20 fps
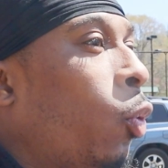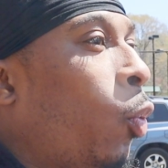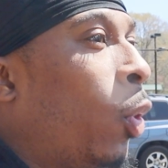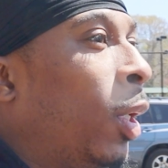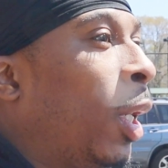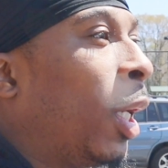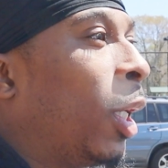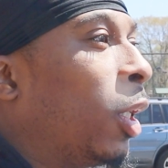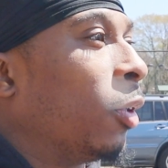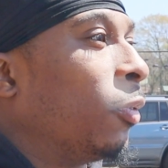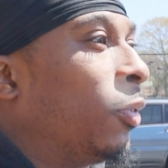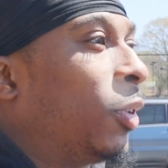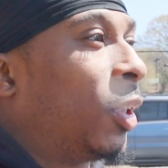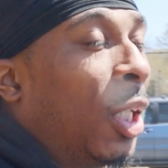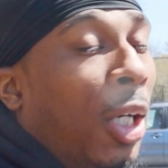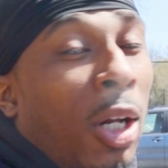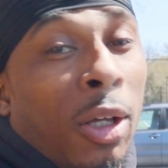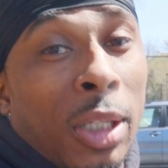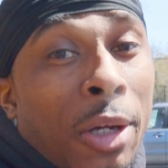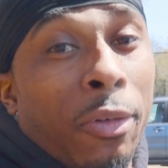When they could have
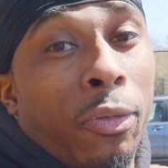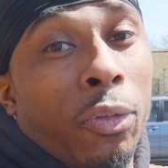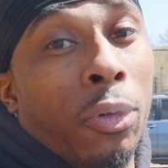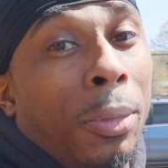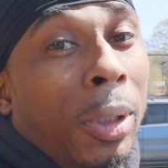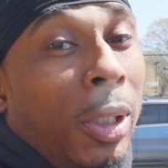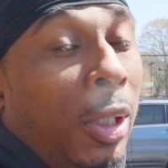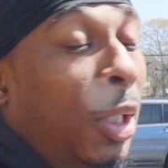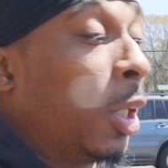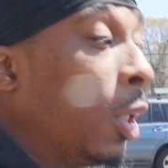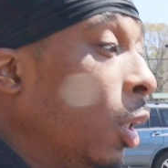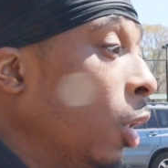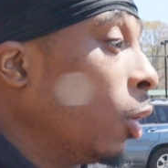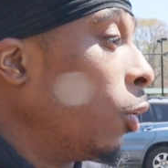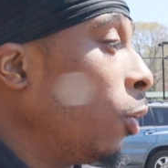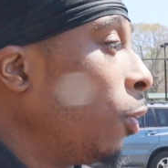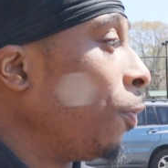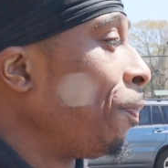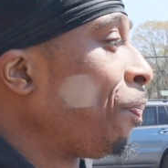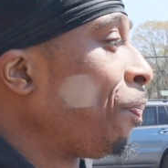said all that from the get-go.